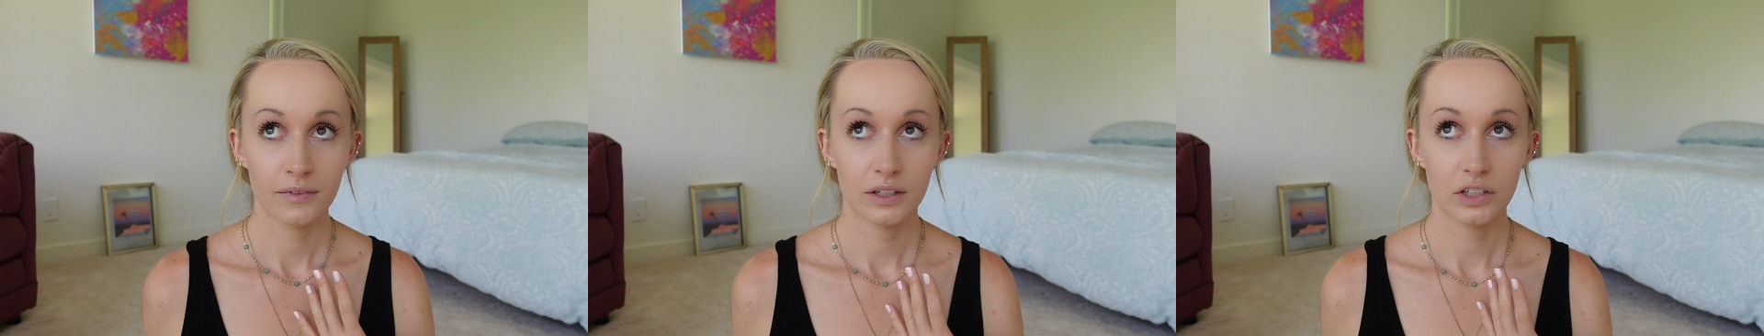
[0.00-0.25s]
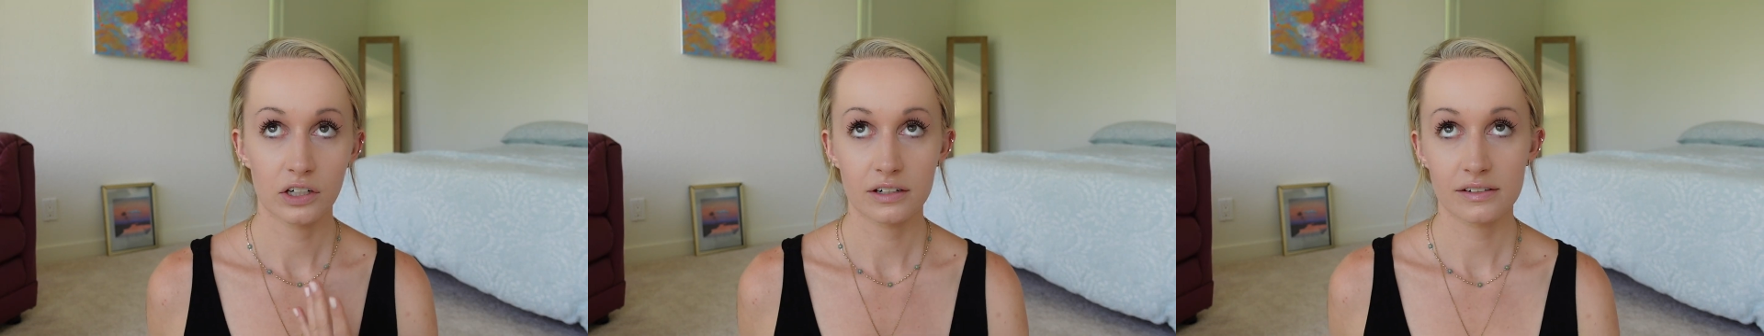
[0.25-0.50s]

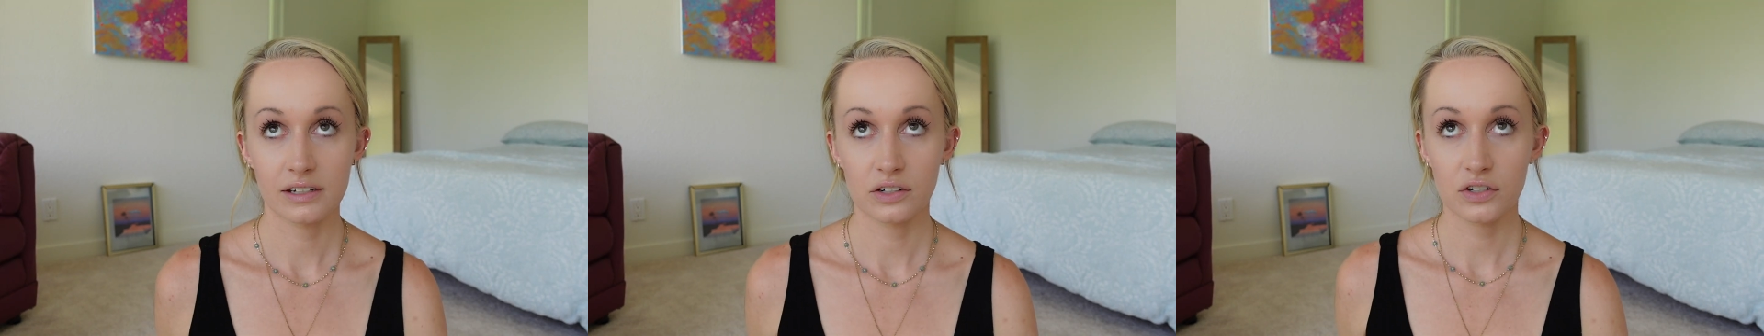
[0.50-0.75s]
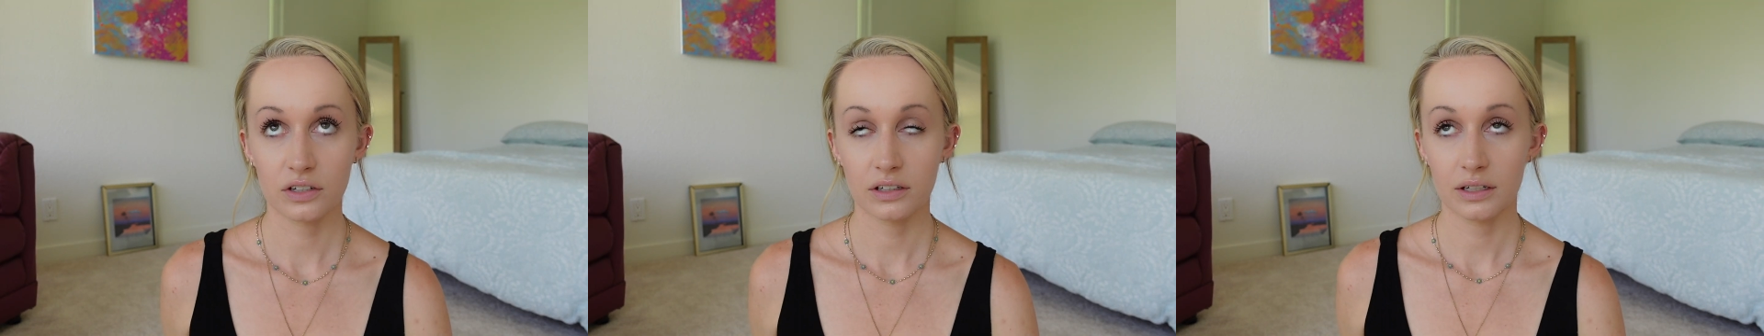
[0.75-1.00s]
you're
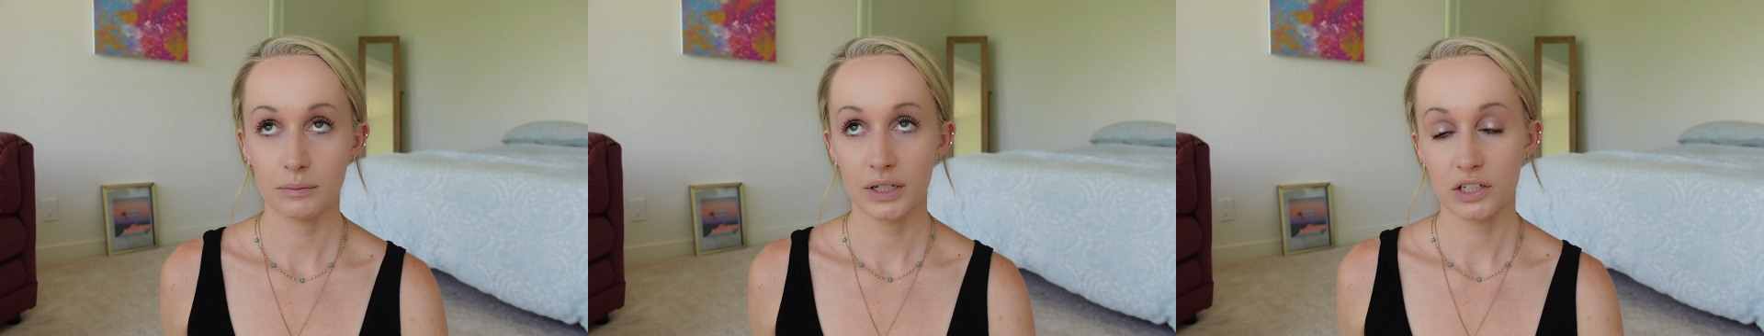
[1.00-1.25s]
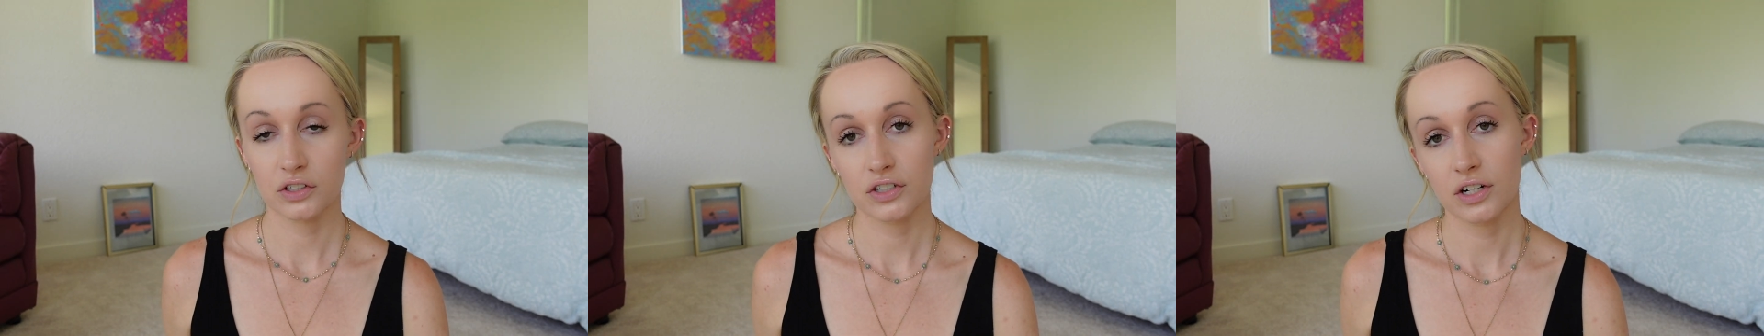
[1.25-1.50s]
essentially
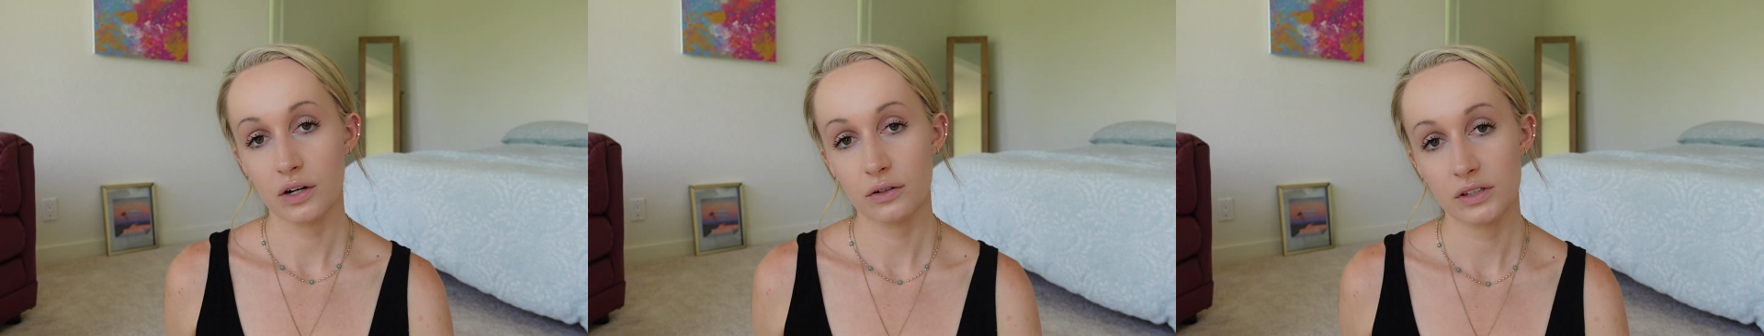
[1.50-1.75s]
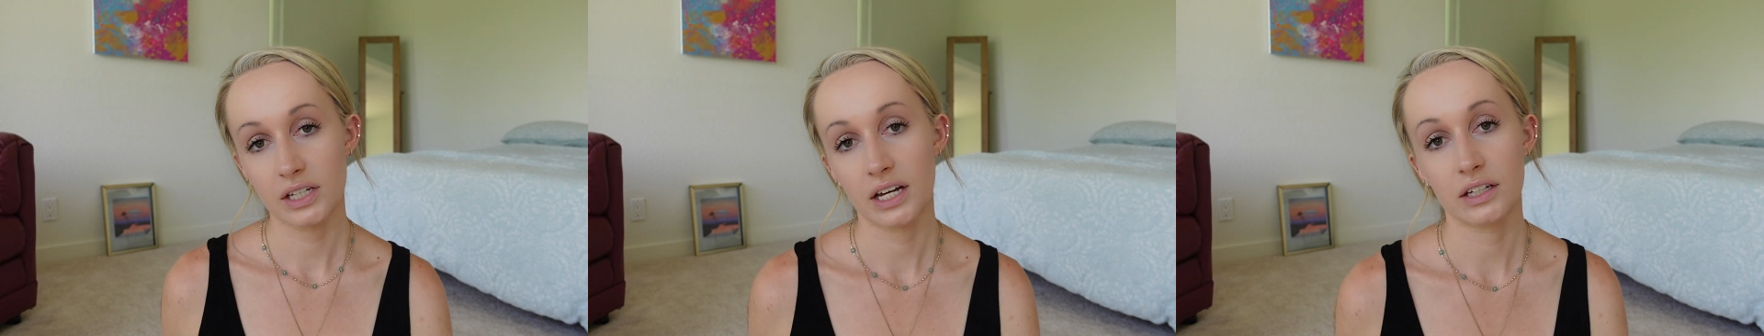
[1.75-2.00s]
being
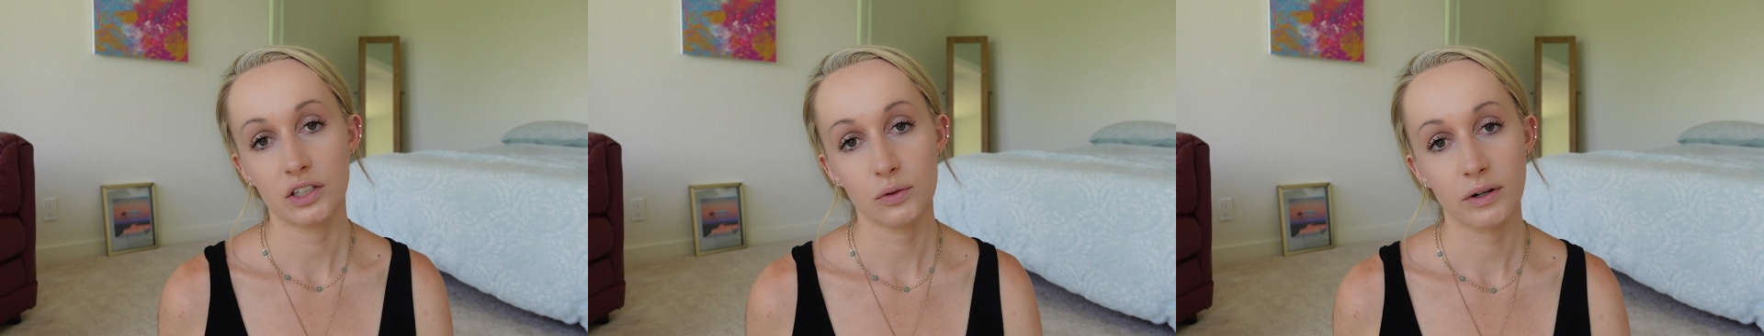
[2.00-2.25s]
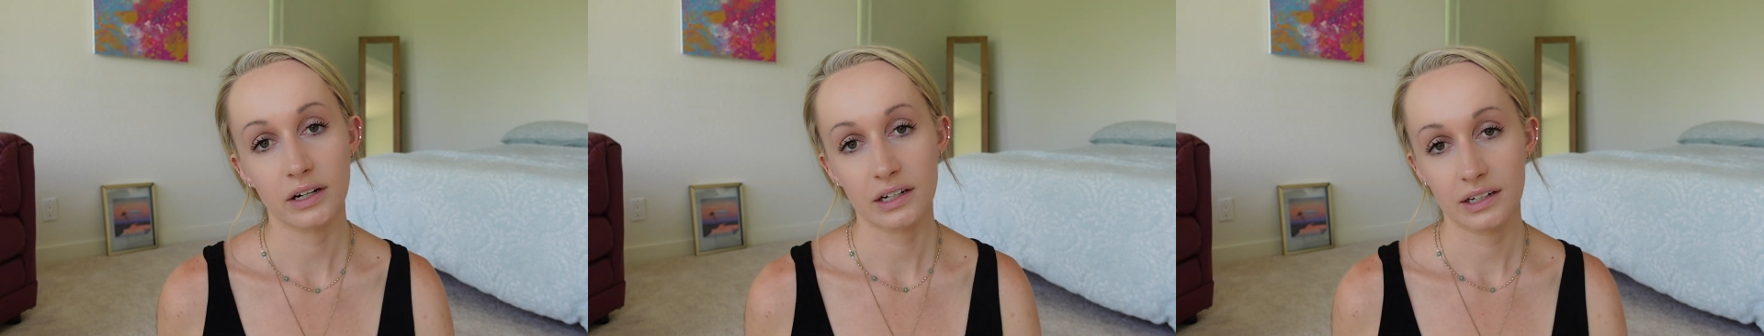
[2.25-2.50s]
shown that you
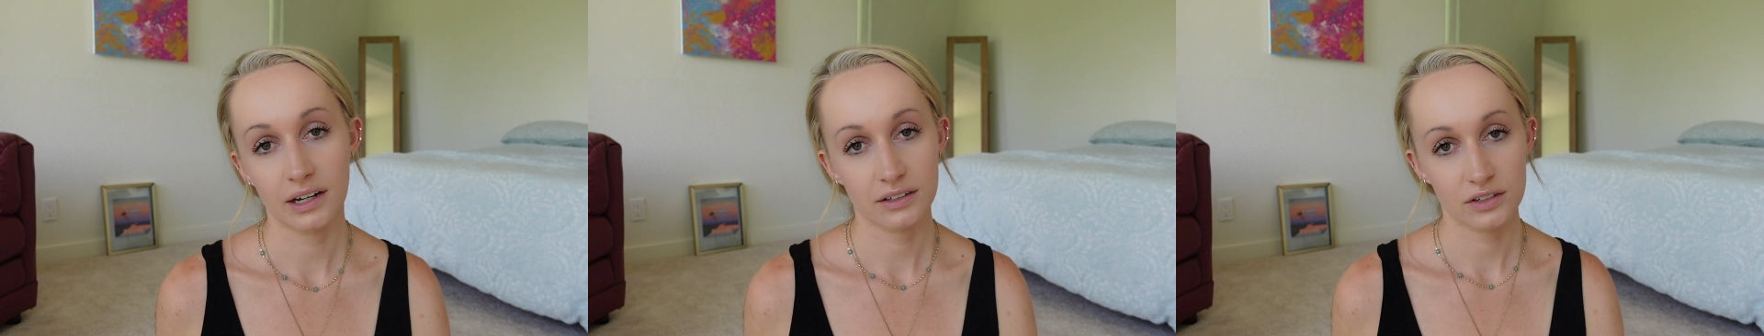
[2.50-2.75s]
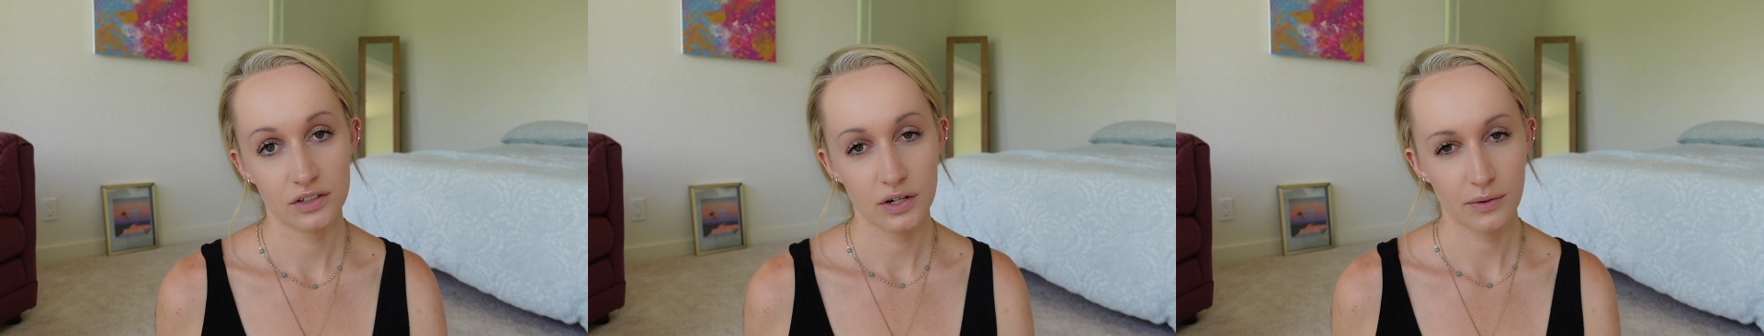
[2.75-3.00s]
are
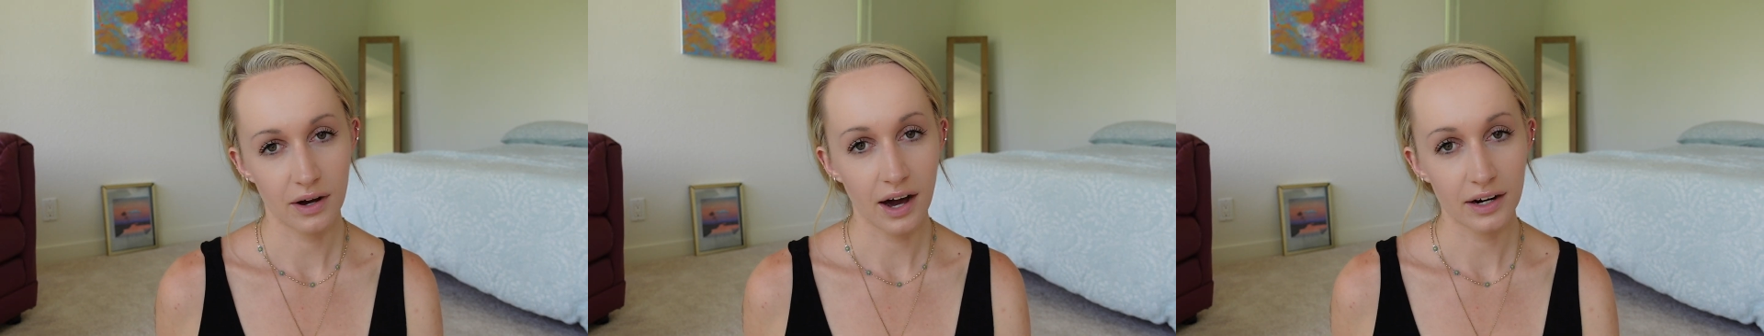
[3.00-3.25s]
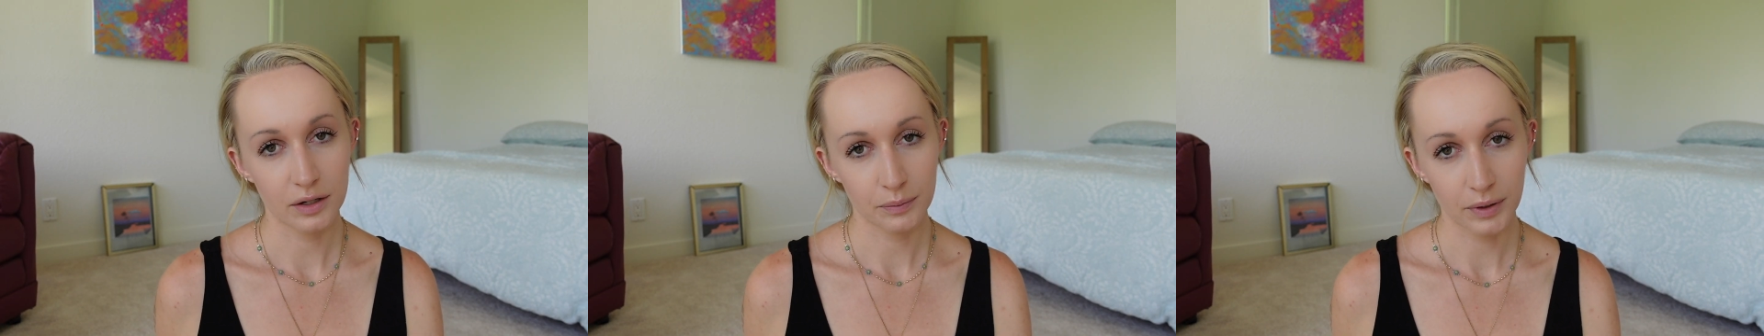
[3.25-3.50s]
connected to a
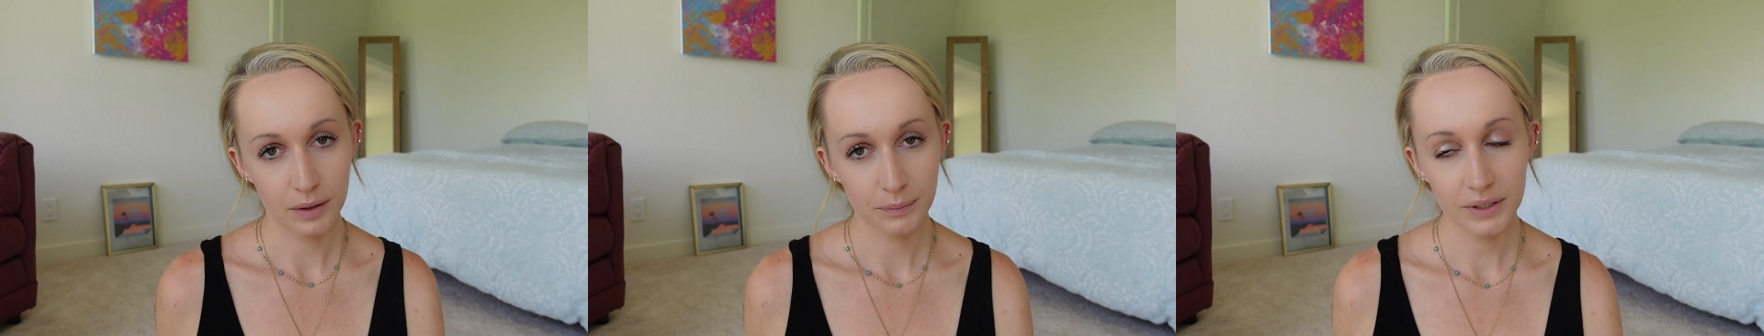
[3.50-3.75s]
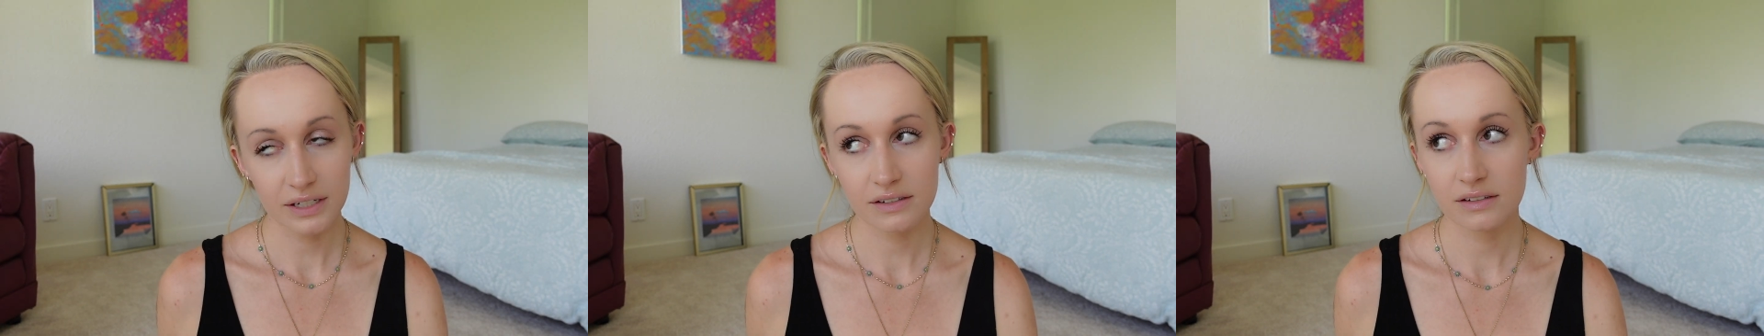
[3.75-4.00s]
higher
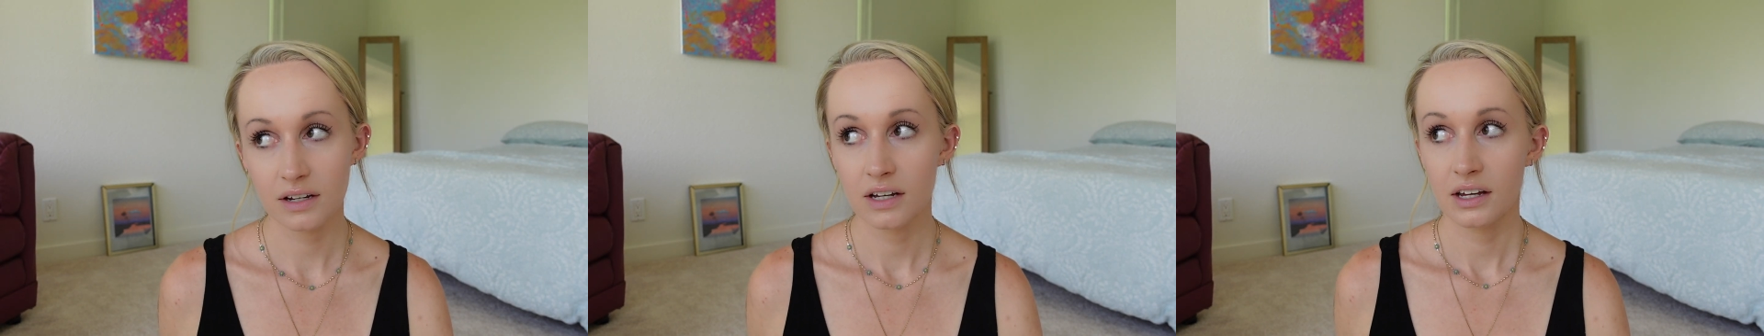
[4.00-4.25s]
purpose